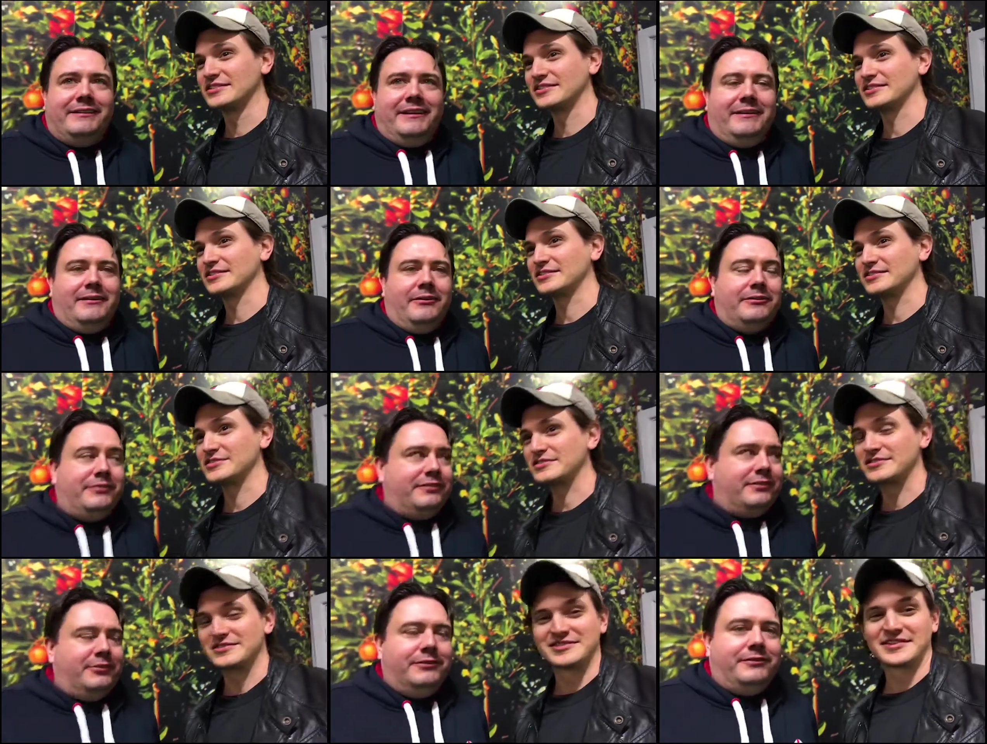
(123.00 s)
Speaker 1: it,
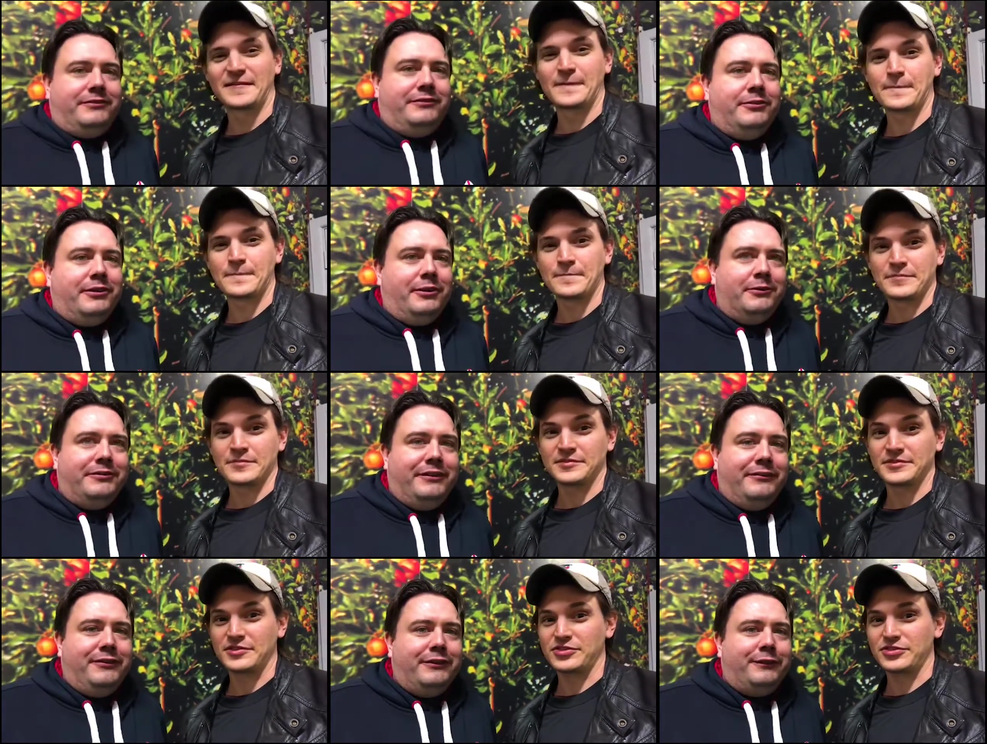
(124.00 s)
Oxford scored two goals
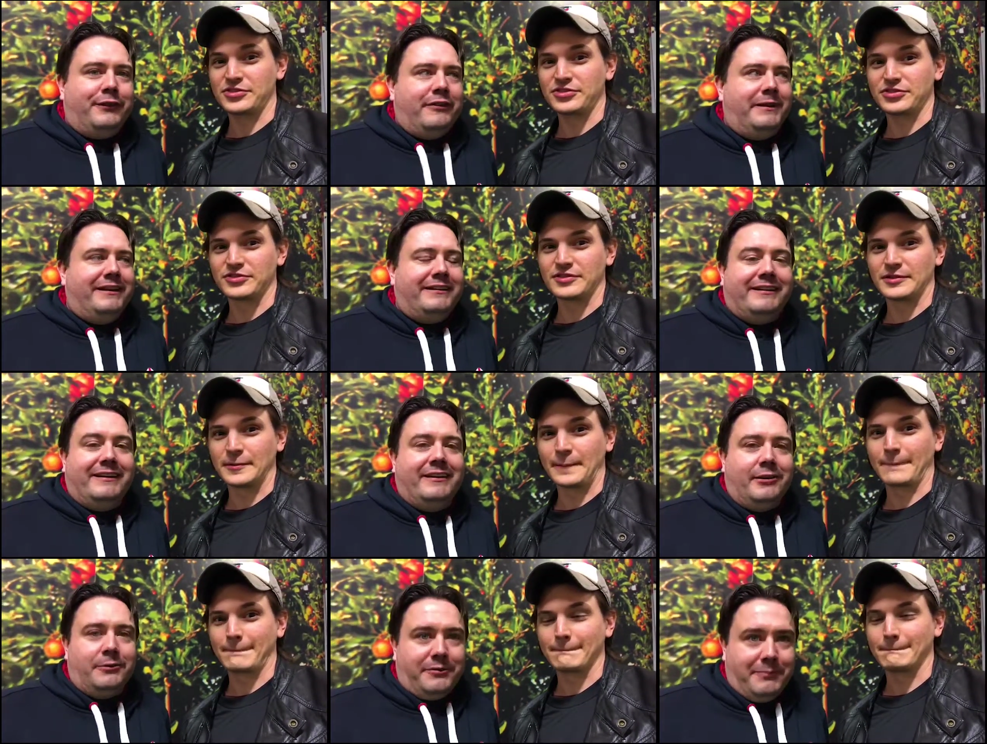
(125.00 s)
in the first five minutes.
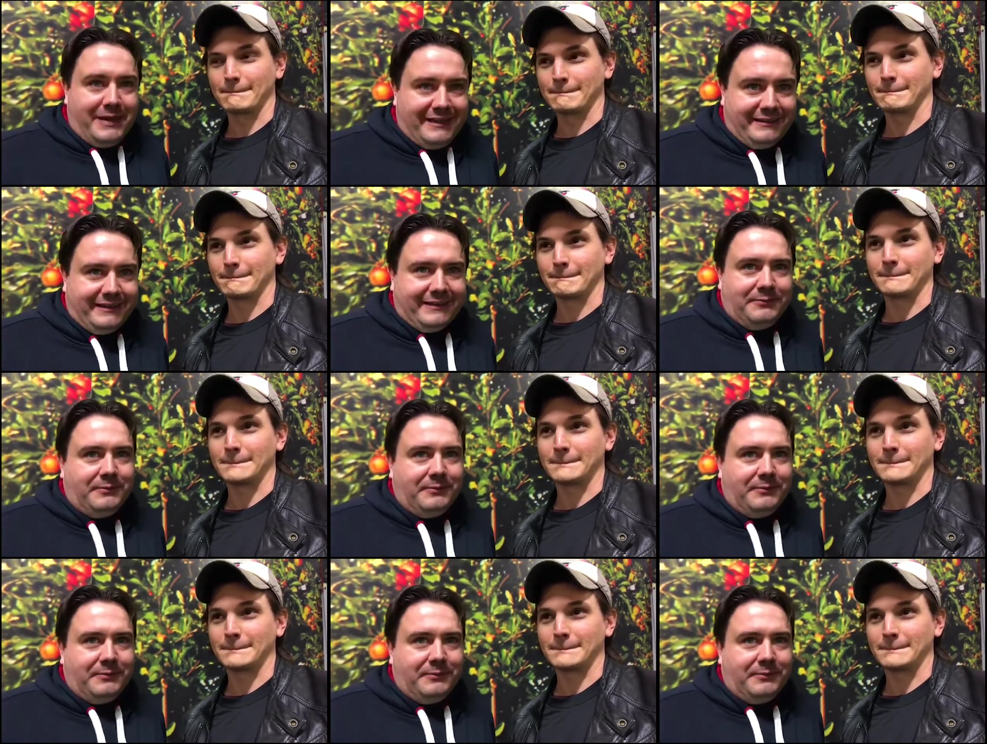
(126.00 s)
Second goal was amazing